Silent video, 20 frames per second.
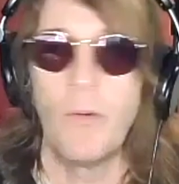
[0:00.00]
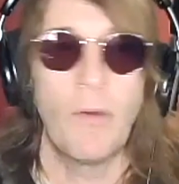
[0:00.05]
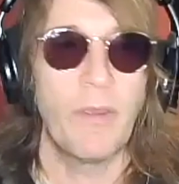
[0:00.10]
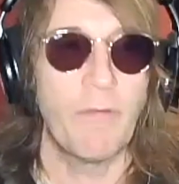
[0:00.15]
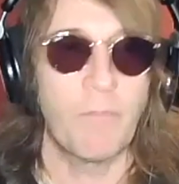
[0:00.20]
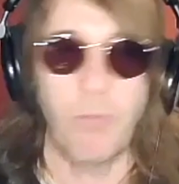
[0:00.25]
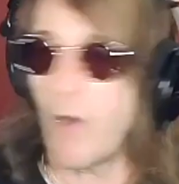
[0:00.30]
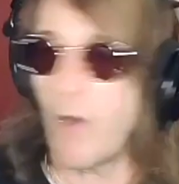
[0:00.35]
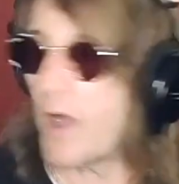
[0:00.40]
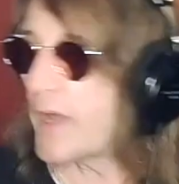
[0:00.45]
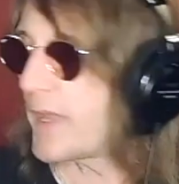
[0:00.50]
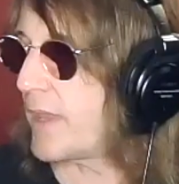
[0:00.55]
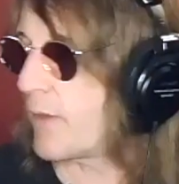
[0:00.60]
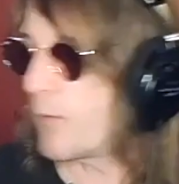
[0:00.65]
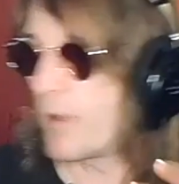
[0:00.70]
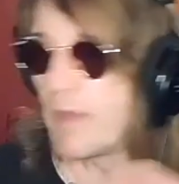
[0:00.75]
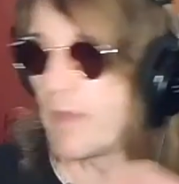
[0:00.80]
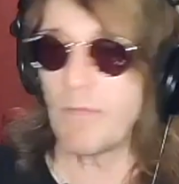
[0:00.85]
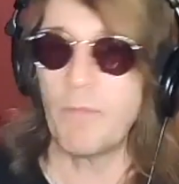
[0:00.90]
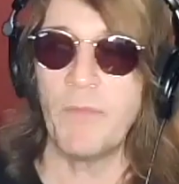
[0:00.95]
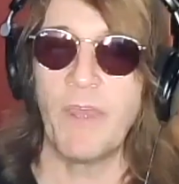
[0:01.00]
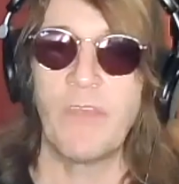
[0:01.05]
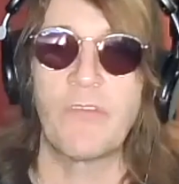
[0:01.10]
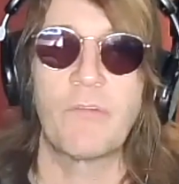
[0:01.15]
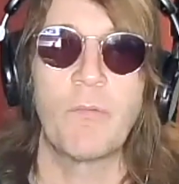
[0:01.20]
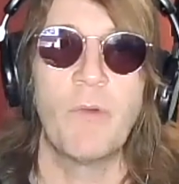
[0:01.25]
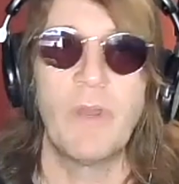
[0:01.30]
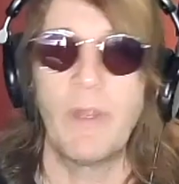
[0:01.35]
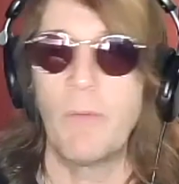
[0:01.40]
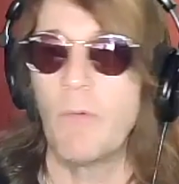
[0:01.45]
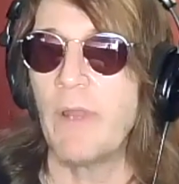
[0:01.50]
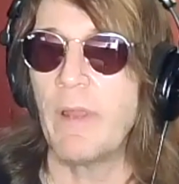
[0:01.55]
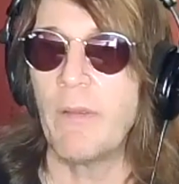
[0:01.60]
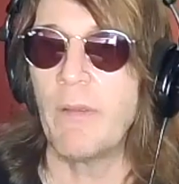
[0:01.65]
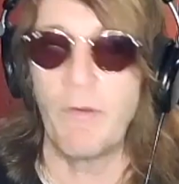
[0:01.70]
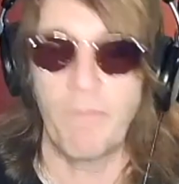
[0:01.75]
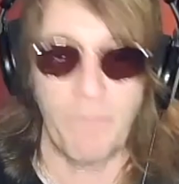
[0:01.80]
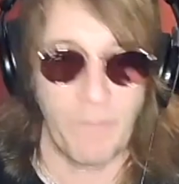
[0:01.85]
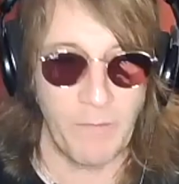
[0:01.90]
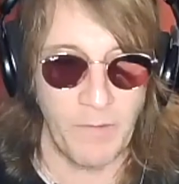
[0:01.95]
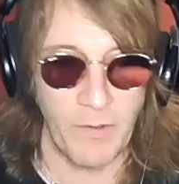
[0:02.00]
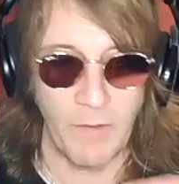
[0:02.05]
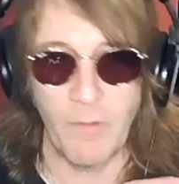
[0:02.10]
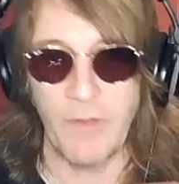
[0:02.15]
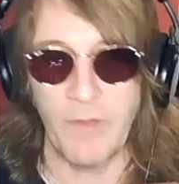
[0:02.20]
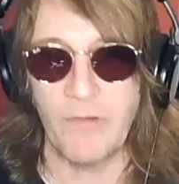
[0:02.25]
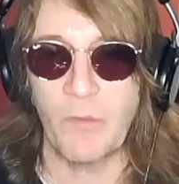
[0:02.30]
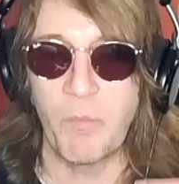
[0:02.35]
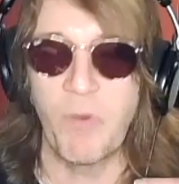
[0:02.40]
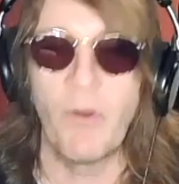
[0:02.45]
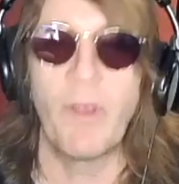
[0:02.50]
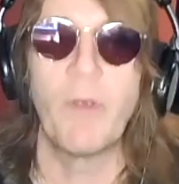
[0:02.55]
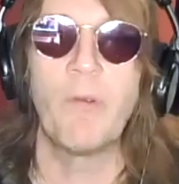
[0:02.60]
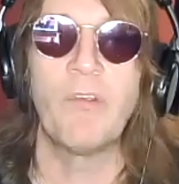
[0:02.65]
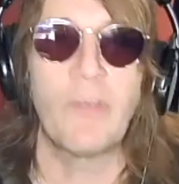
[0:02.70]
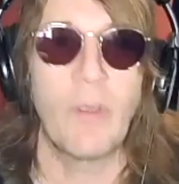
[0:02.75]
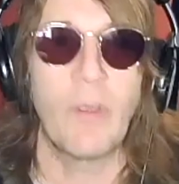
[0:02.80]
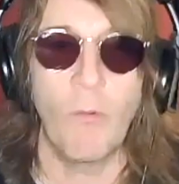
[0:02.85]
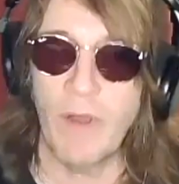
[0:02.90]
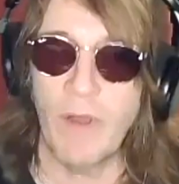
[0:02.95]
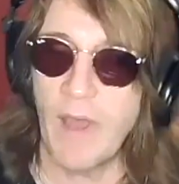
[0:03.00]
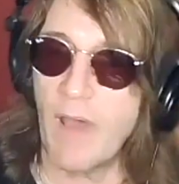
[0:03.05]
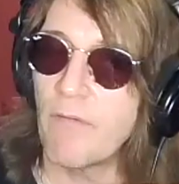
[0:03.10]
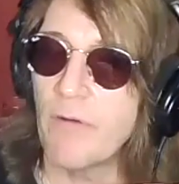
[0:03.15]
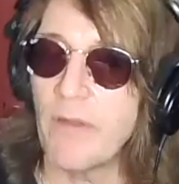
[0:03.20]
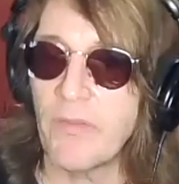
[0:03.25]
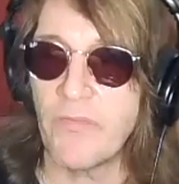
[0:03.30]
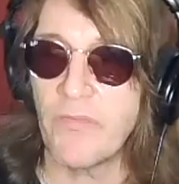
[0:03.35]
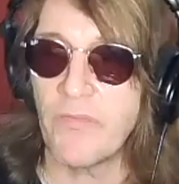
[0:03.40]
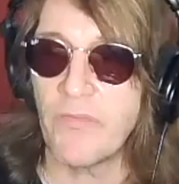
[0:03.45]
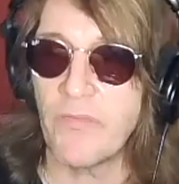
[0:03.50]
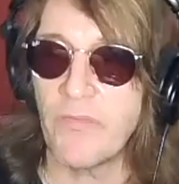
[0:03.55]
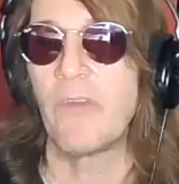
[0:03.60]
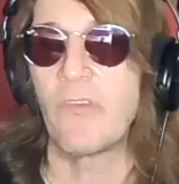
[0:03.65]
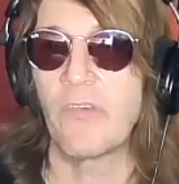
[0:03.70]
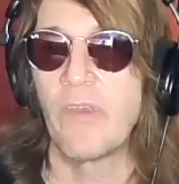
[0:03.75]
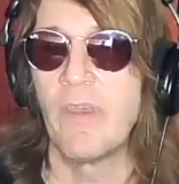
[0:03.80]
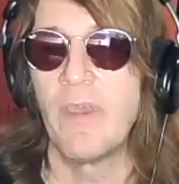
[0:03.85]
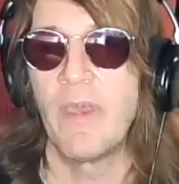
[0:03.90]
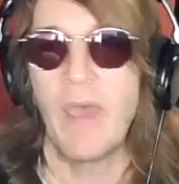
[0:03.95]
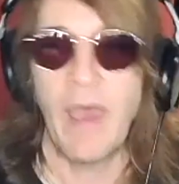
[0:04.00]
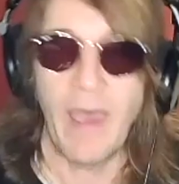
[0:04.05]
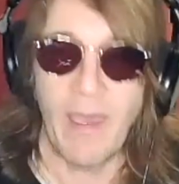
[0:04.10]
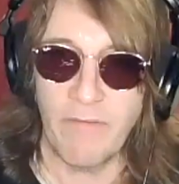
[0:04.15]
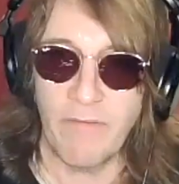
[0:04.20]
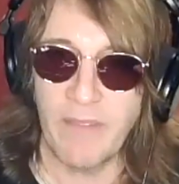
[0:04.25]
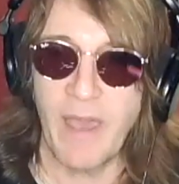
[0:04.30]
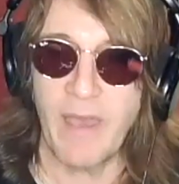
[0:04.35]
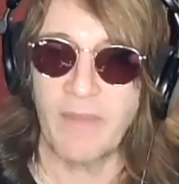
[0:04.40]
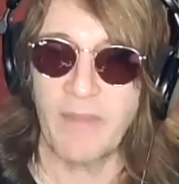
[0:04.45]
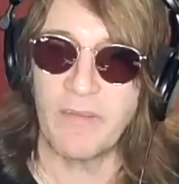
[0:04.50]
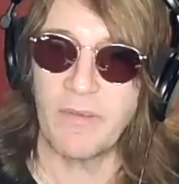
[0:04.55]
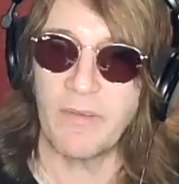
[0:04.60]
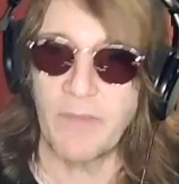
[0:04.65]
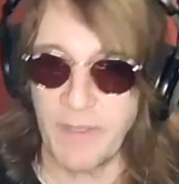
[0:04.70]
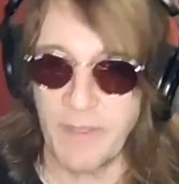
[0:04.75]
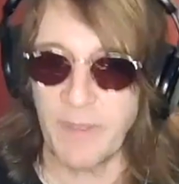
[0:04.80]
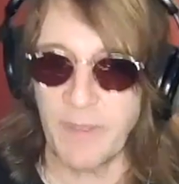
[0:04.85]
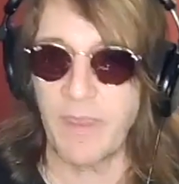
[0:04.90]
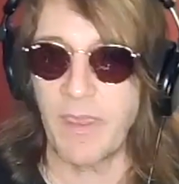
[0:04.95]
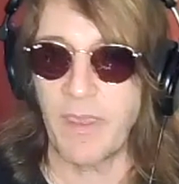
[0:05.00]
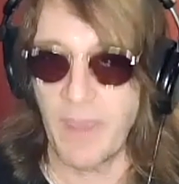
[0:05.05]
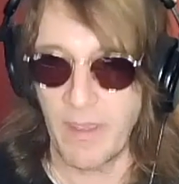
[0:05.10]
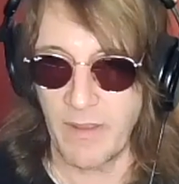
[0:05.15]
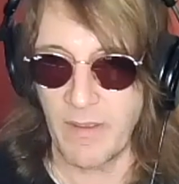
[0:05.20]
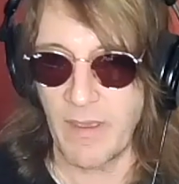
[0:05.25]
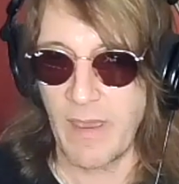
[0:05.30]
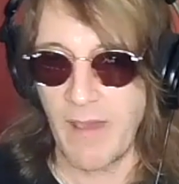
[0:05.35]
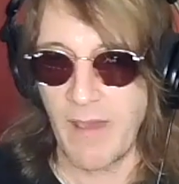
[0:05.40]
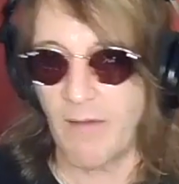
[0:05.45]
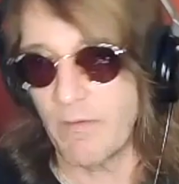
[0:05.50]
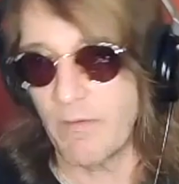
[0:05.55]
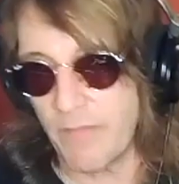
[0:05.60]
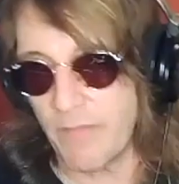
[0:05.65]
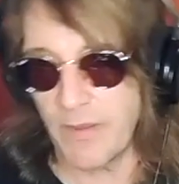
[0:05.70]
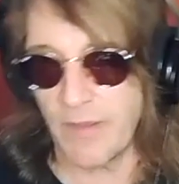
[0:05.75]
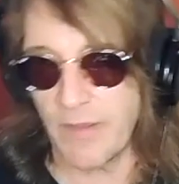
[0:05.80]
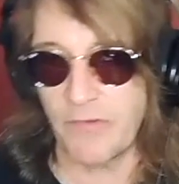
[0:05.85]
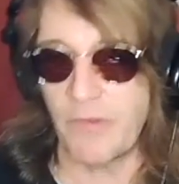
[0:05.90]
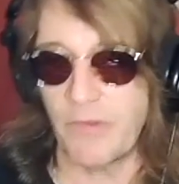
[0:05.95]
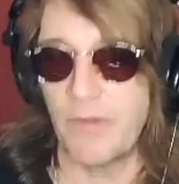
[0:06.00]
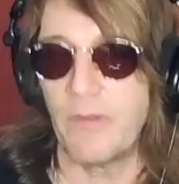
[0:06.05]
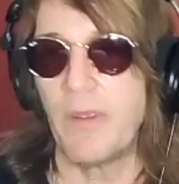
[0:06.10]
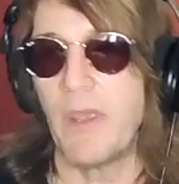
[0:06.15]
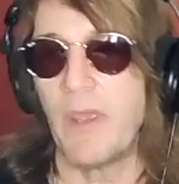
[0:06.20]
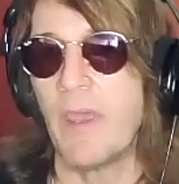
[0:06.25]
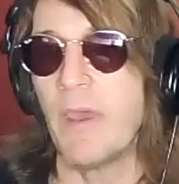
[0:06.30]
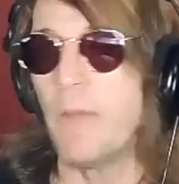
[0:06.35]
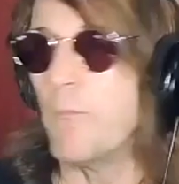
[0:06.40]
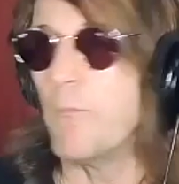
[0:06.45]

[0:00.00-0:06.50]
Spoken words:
If walking away from this, when you reach the point where you say whatever it takes, I've got to get out of this, and